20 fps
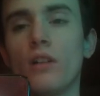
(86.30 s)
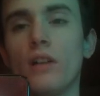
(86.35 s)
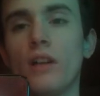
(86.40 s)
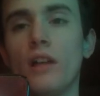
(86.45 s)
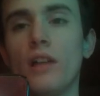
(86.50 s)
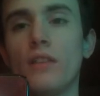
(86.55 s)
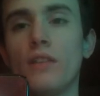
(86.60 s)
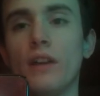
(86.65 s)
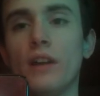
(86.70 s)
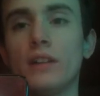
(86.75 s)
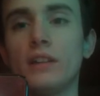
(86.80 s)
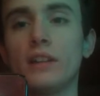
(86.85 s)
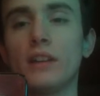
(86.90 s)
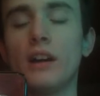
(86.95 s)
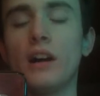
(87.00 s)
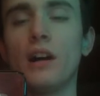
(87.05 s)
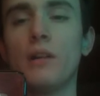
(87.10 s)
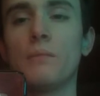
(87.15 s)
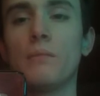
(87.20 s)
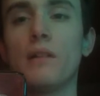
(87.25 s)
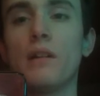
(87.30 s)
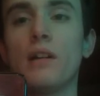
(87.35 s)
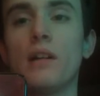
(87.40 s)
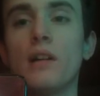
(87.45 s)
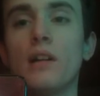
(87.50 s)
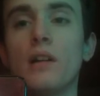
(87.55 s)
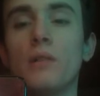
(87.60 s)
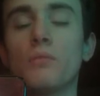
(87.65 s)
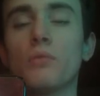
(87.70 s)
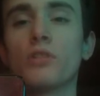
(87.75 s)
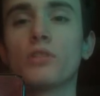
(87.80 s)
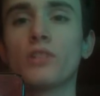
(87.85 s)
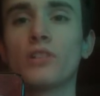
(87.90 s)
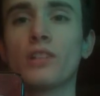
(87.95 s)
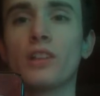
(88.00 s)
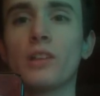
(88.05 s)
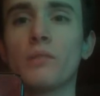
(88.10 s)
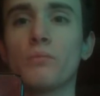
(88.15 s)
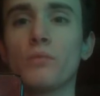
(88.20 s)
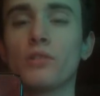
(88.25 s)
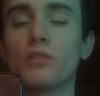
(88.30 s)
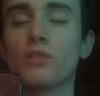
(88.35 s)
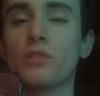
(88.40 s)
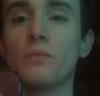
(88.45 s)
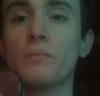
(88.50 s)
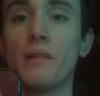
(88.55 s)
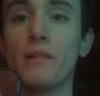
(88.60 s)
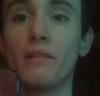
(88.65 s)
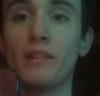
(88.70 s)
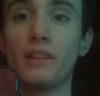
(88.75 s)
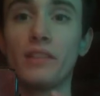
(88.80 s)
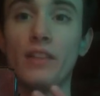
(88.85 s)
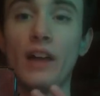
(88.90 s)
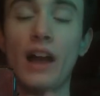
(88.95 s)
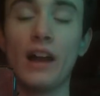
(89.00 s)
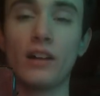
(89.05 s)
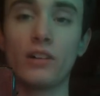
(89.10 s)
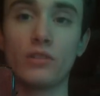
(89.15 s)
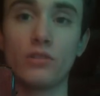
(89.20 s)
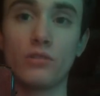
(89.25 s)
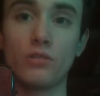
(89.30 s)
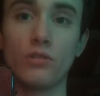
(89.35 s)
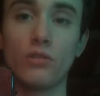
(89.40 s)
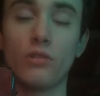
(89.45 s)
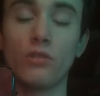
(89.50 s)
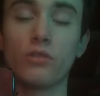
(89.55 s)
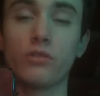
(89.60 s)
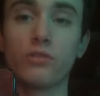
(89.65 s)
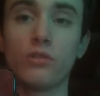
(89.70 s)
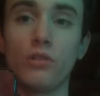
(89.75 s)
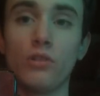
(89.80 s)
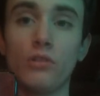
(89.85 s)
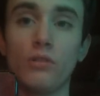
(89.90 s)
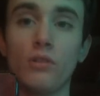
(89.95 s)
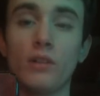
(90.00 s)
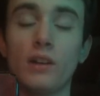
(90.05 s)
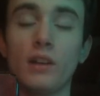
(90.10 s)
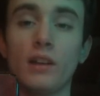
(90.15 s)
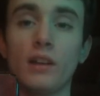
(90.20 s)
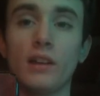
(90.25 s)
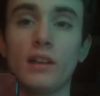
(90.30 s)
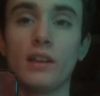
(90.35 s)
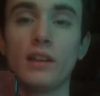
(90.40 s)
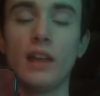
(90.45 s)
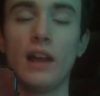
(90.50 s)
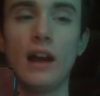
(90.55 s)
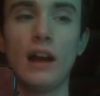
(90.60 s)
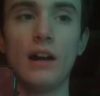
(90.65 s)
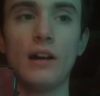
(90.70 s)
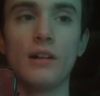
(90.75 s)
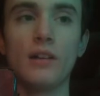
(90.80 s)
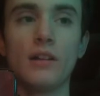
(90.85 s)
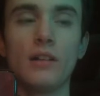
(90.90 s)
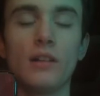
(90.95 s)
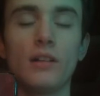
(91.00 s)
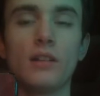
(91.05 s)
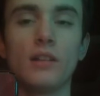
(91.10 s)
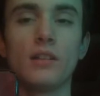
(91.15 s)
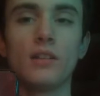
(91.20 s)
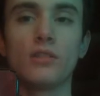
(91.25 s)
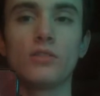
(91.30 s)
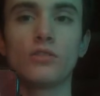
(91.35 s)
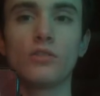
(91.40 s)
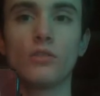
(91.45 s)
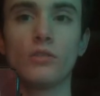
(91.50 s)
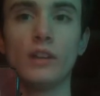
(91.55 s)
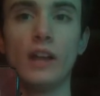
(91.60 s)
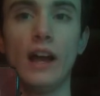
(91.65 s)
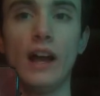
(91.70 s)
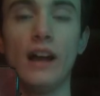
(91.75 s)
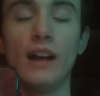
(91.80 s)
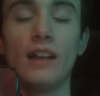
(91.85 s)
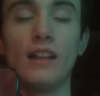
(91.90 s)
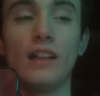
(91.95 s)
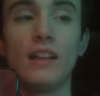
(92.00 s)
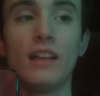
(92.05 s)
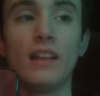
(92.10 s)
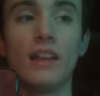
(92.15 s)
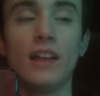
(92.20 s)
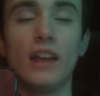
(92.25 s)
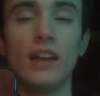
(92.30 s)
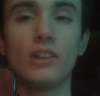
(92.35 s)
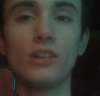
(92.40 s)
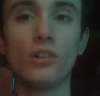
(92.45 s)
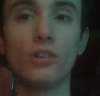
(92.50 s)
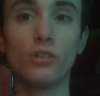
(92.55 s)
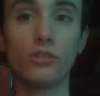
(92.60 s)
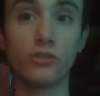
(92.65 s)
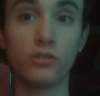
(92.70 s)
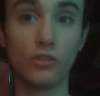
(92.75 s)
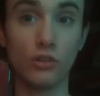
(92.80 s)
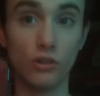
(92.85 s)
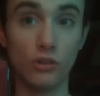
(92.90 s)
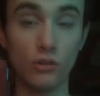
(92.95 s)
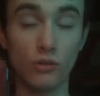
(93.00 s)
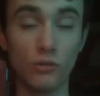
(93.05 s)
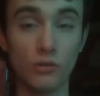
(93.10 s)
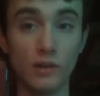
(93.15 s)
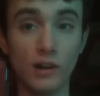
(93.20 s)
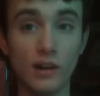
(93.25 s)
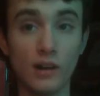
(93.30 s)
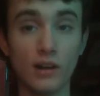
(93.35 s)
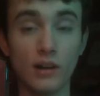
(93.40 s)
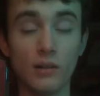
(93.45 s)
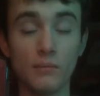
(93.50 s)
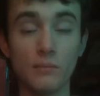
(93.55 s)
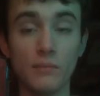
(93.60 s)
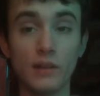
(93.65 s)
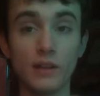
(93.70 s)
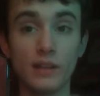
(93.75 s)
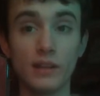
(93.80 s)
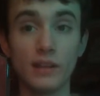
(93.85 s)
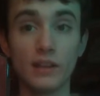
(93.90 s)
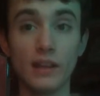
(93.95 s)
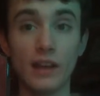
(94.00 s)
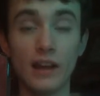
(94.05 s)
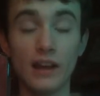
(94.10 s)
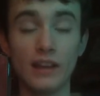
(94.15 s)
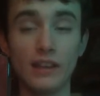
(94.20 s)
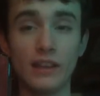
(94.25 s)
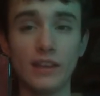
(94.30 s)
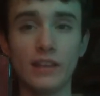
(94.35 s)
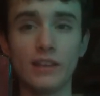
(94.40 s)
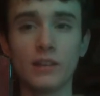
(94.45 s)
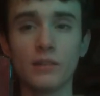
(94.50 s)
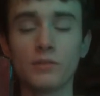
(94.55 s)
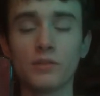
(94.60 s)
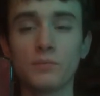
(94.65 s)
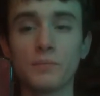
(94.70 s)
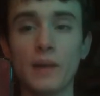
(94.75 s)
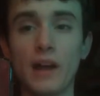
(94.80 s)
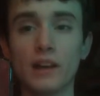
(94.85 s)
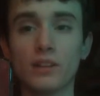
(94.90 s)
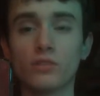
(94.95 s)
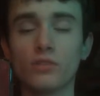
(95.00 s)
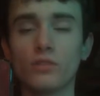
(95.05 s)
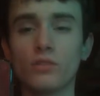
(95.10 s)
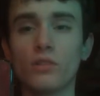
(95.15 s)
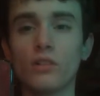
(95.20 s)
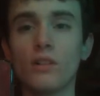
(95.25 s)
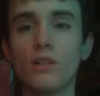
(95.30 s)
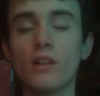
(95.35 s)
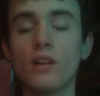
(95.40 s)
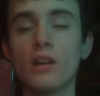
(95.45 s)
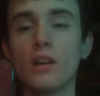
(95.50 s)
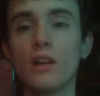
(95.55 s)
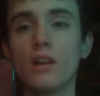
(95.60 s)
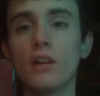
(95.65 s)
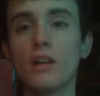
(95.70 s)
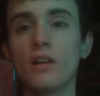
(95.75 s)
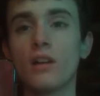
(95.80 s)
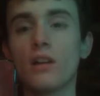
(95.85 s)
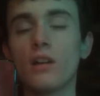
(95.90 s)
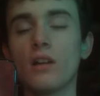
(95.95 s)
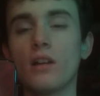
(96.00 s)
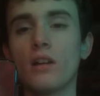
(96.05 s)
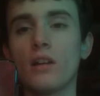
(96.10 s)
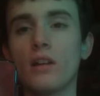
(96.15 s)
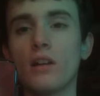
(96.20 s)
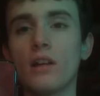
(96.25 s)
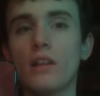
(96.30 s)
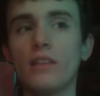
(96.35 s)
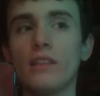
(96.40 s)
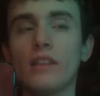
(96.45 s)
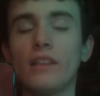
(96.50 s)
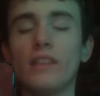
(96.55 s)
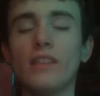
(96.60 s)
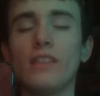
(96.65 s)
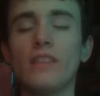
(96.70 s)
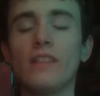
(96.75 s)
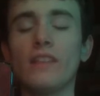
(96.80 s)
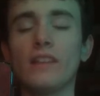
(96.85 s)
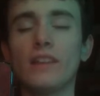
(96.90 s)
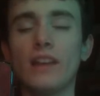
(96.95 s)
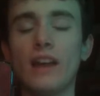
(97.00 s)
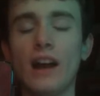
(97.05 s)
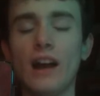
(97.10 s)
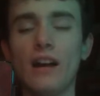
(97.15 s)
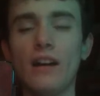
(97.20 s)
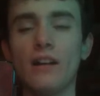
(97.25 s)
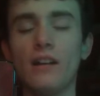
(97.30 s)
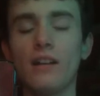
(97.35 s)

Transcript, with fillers: and then um Prince Akeem wants to marry that girl, so yeah. So yeah. And also um yeah, he comes back to and then yeah.